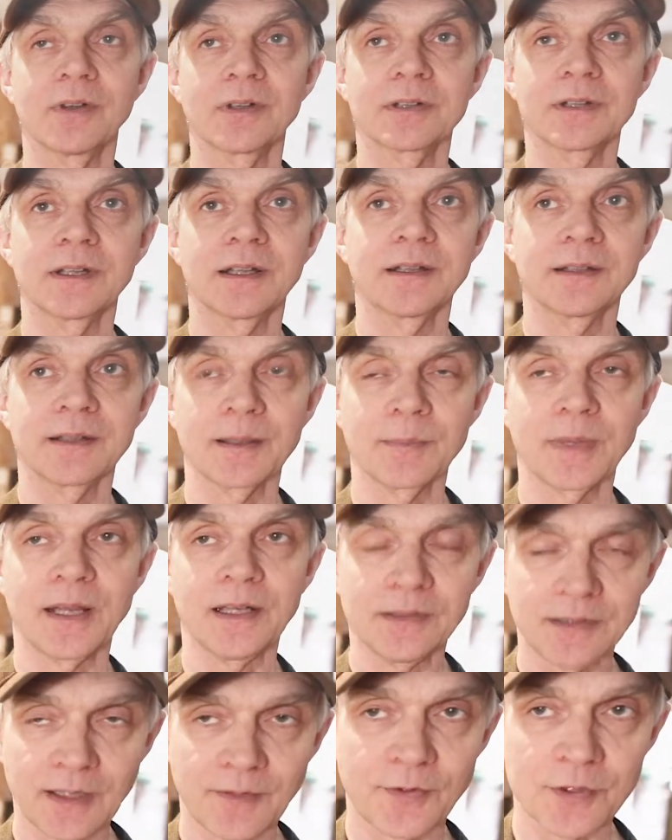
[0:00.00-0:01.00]
was the
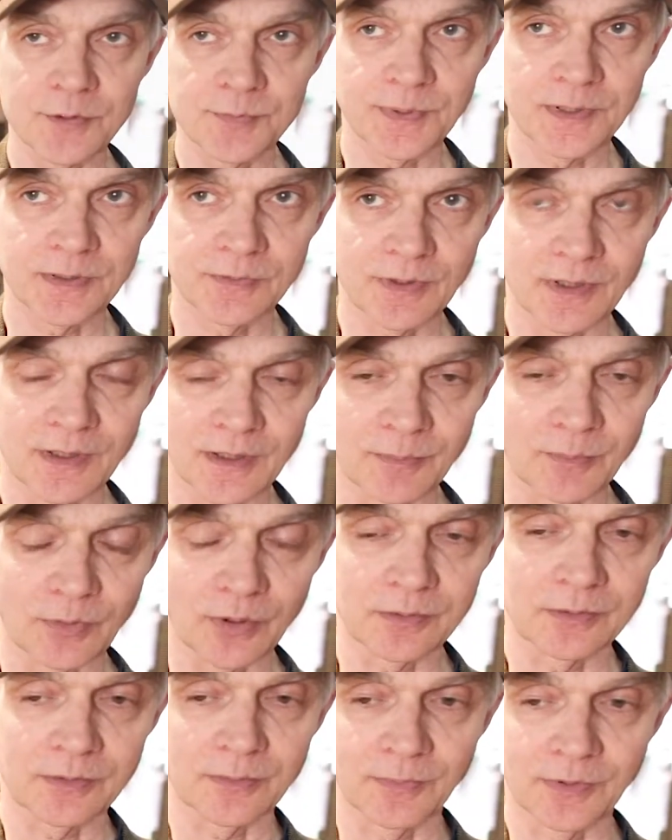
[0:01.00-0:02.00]
main difference between the
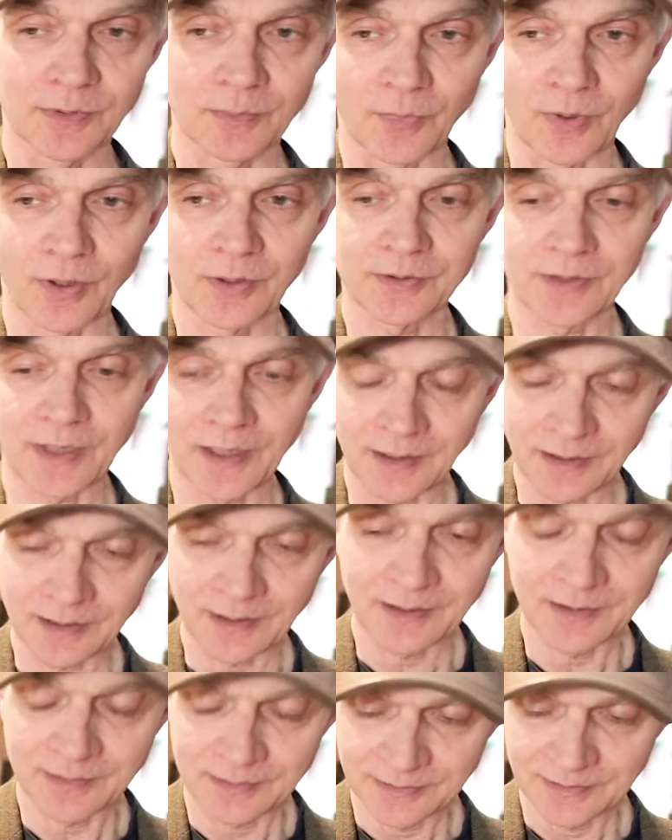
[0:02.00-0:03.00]

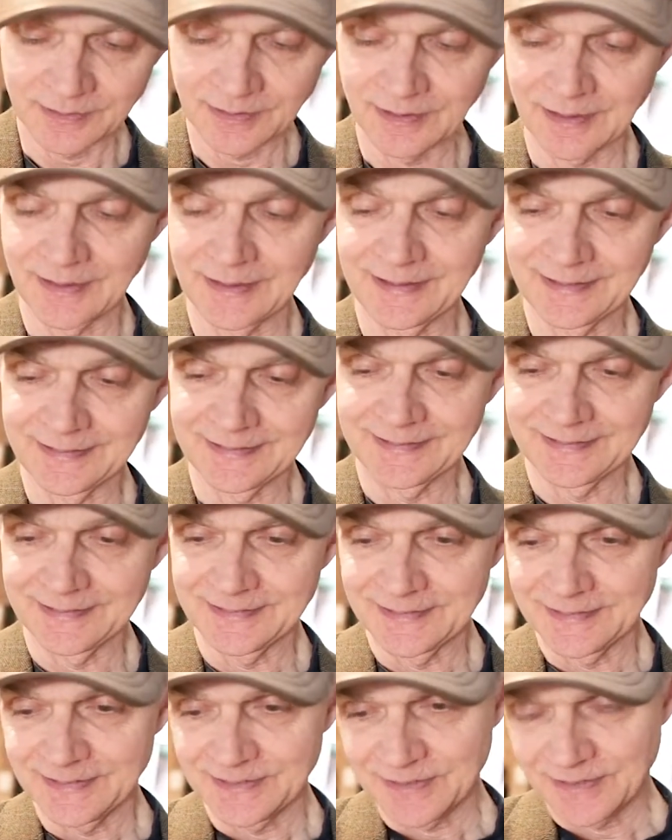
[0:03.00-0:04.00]
modern
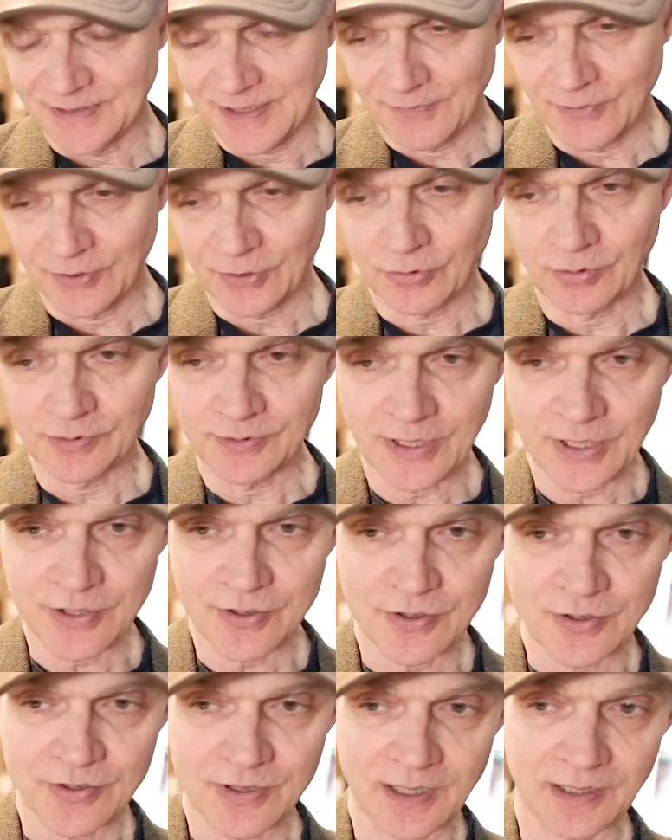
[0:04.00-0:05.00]
living
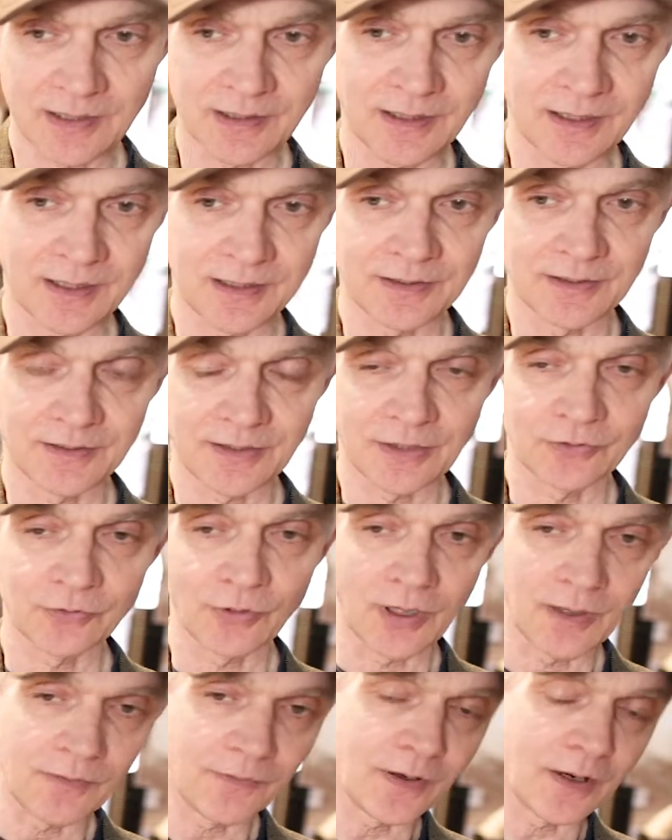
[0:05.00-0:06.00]
conditions and then the
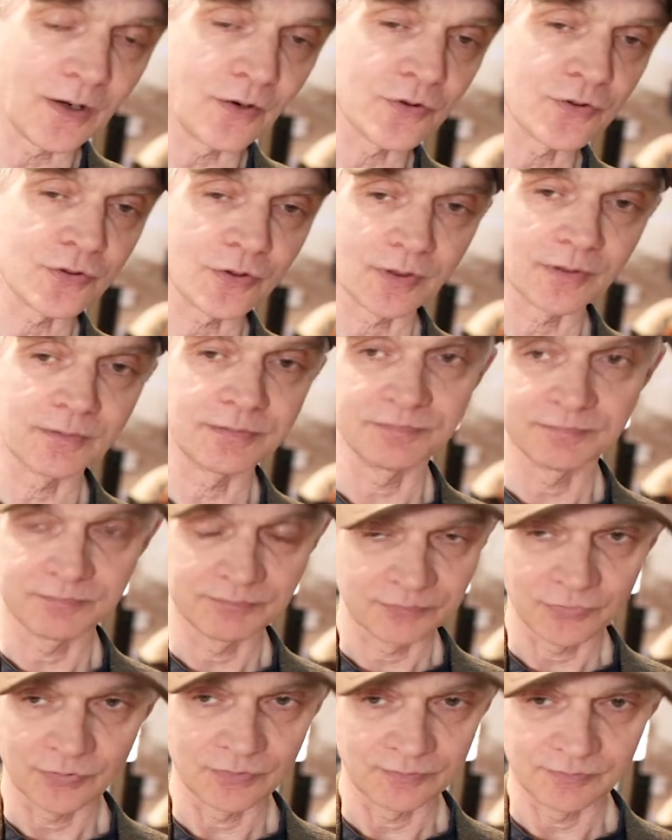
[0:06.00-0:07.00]
turf house or
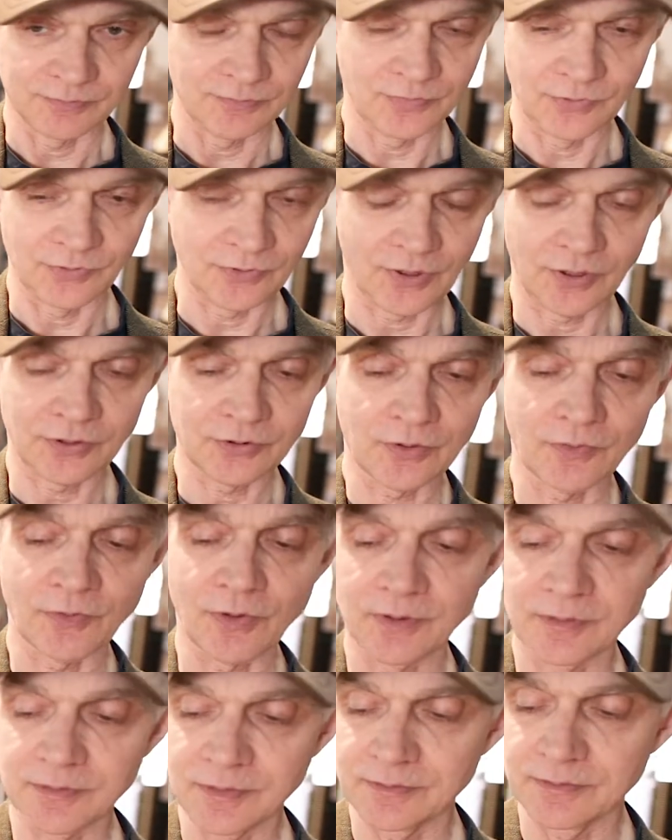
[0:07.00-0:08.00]
lot
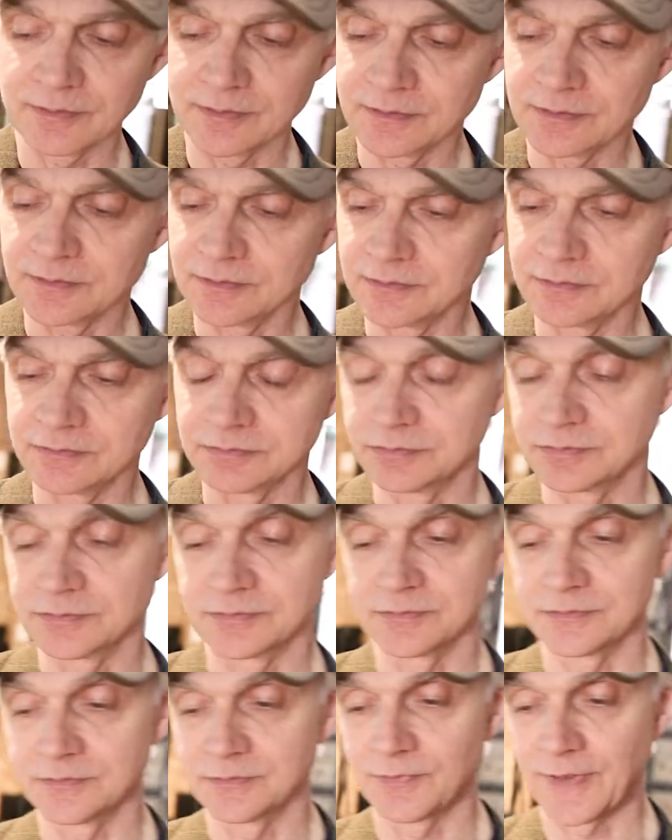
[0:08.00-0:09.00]
of
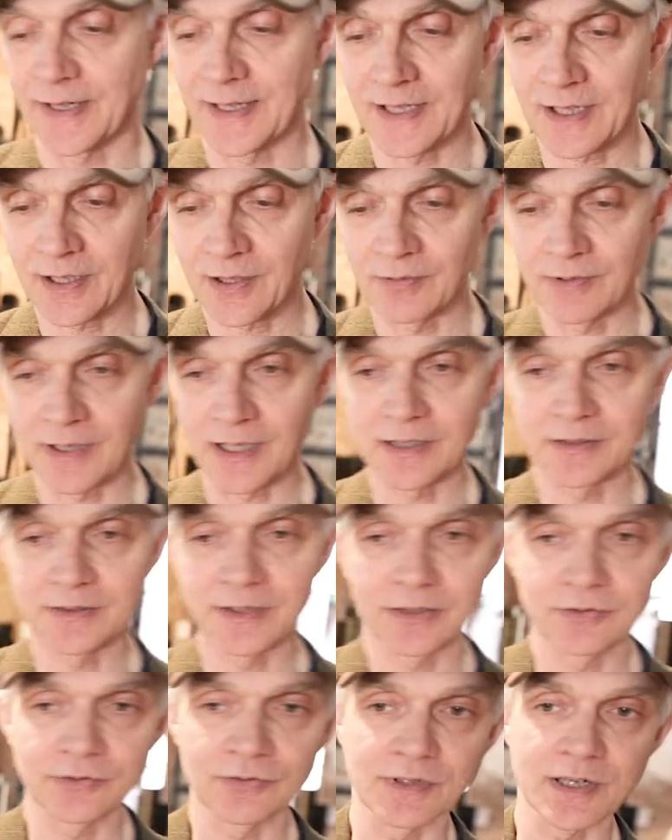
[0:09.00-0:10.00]
vernacular
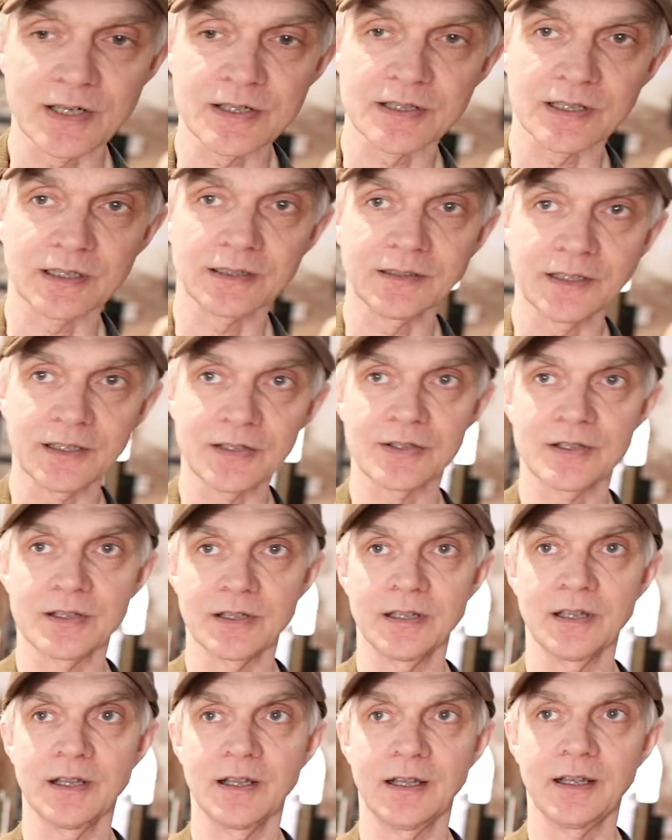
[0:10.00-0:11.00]
architecture is that
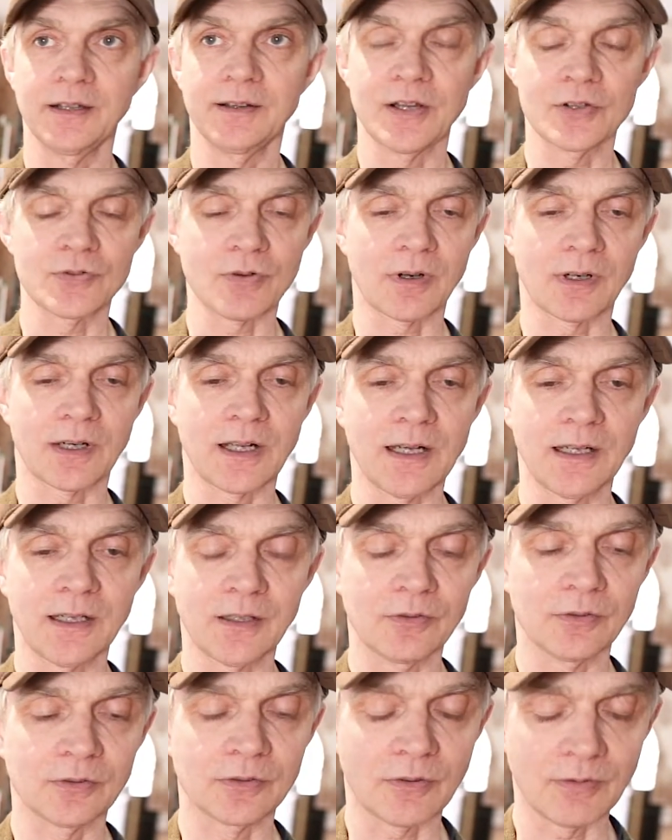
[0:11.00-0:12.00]
it is
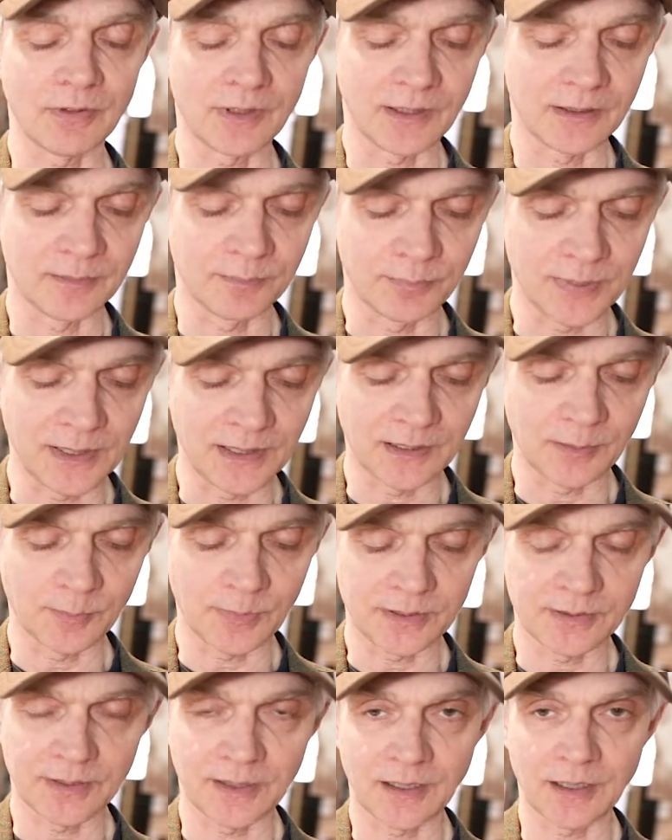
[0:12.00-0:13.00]
organic not only in building
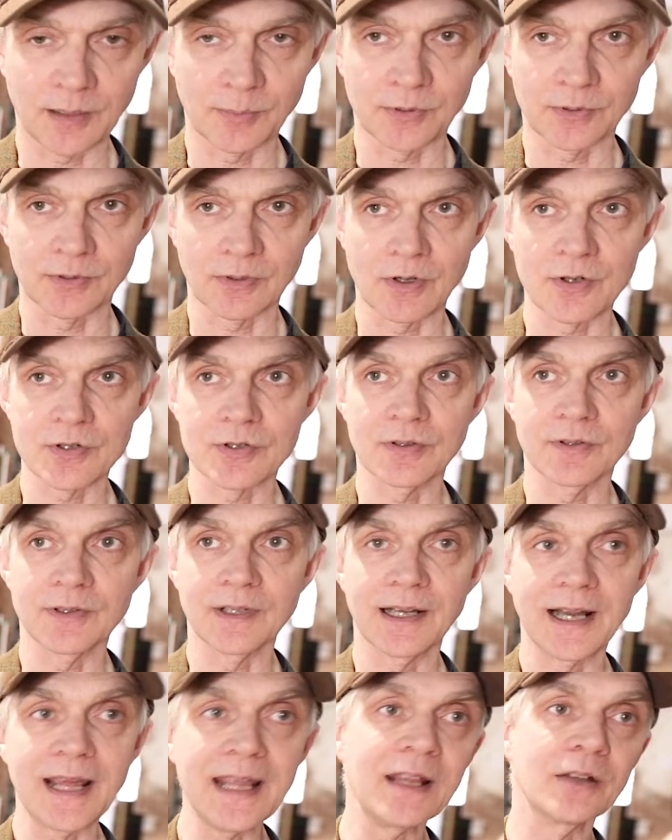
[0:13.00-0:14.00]
material but also
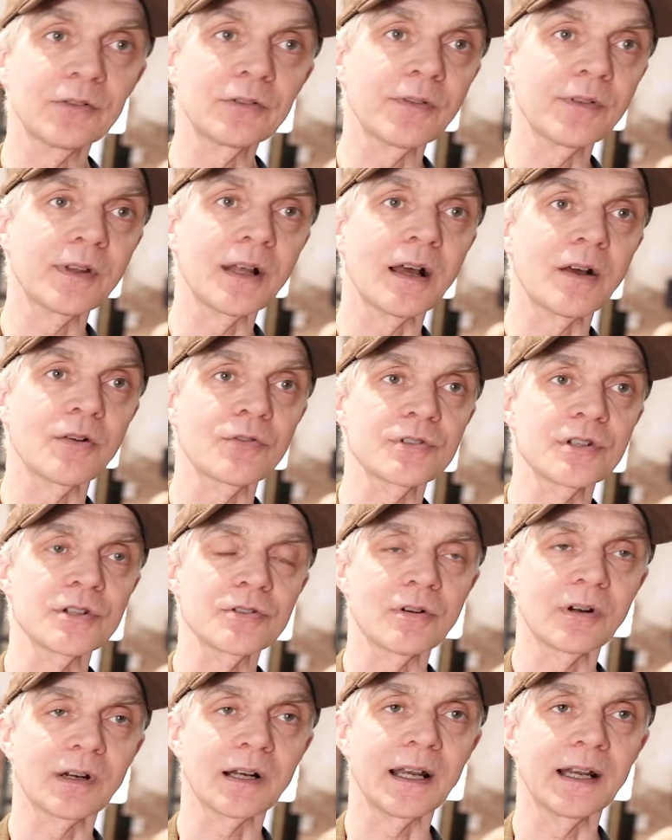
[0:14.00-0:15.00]
the layout of the house
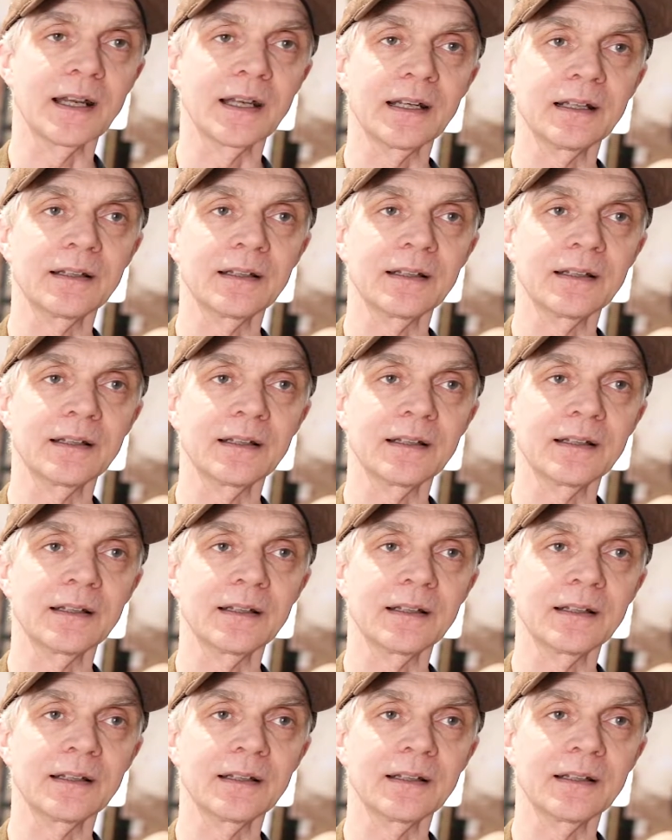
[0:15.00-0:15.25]
is organic.